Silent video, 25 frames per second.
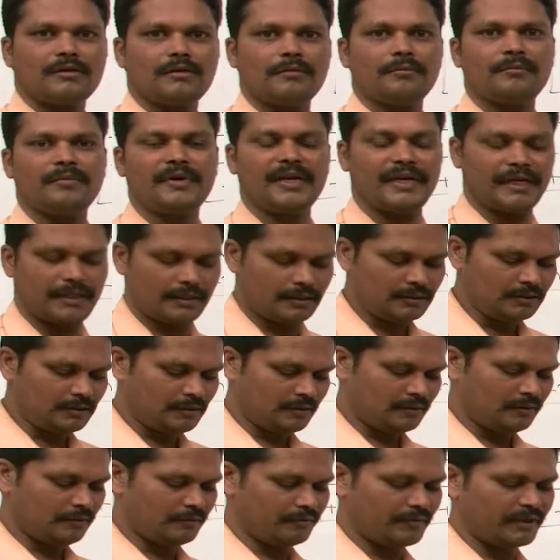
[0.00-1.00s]
brain,
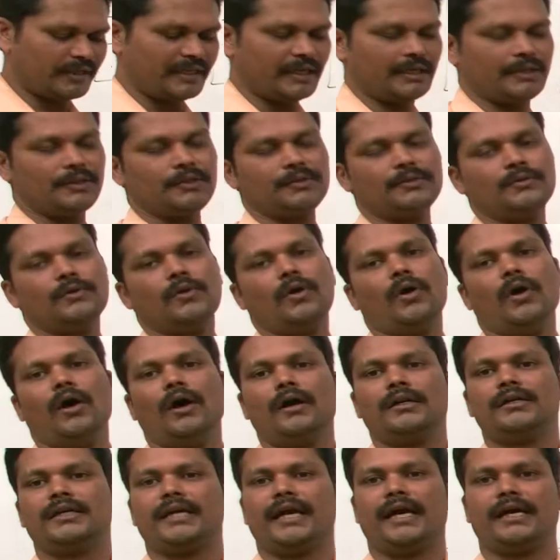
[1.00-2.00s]
we can do
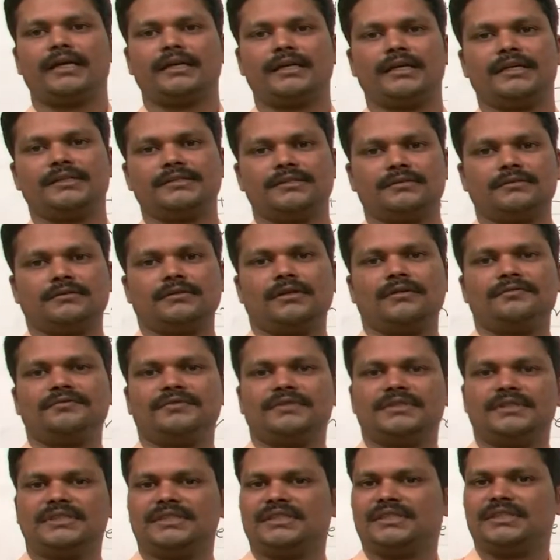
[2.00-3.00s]
all calculations of
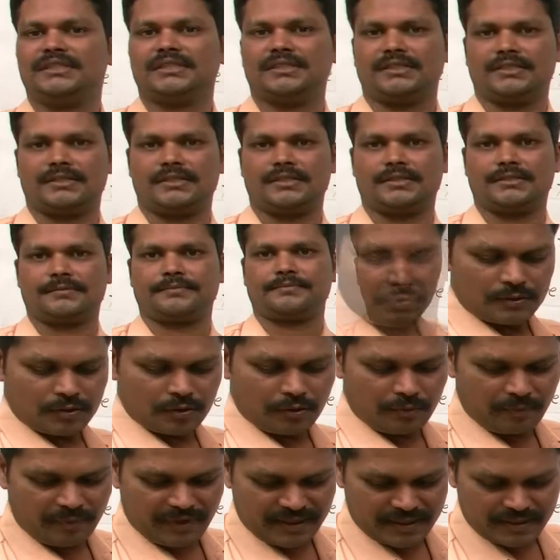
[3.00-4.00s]
integers.
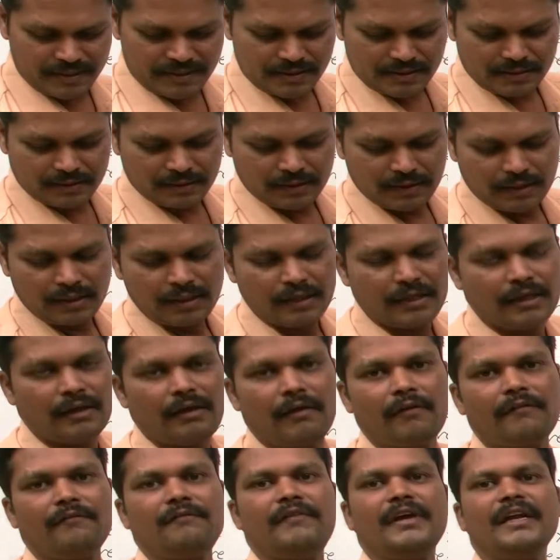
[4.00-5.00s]
So means
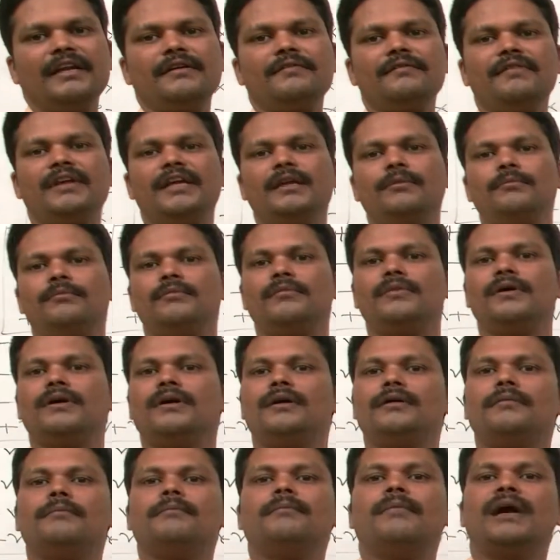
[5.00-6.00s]
when we
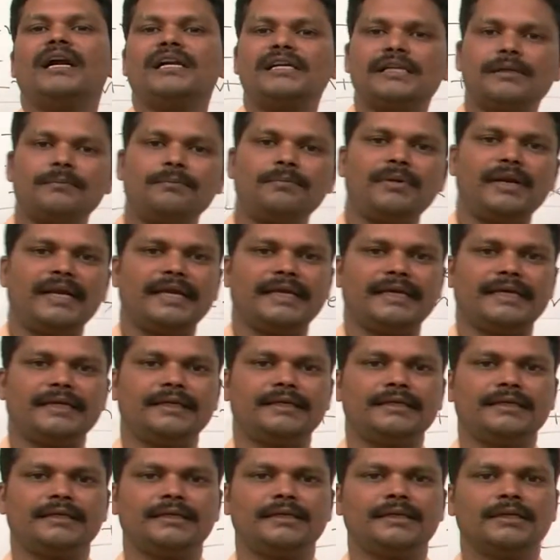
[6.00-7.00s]
multiply
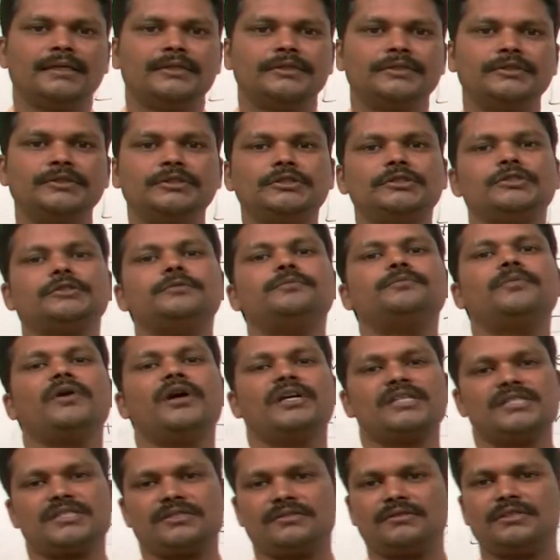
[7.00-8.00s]
two
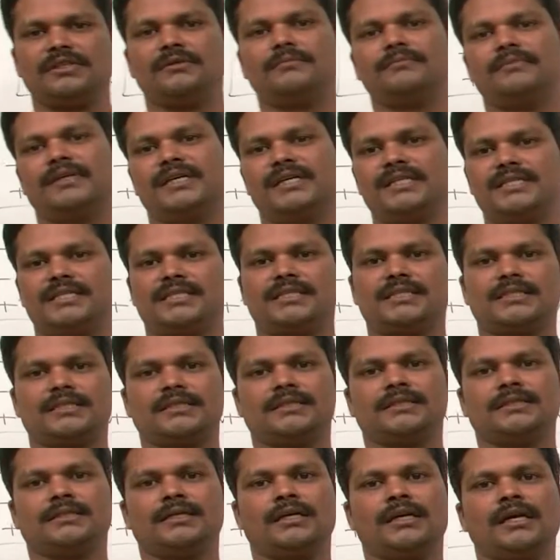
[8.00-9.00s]
positive numbers,
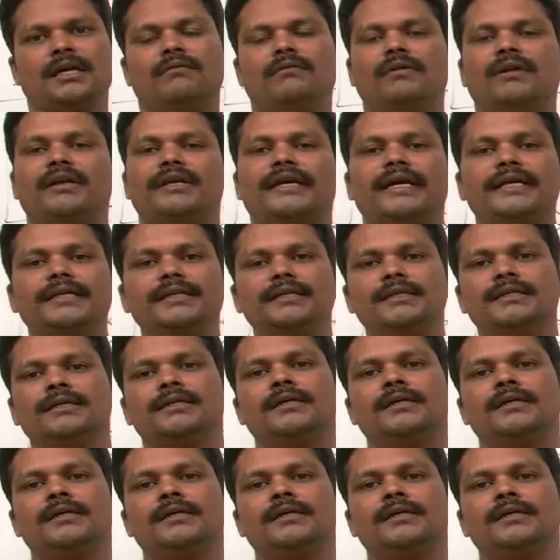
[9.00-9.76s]
we will get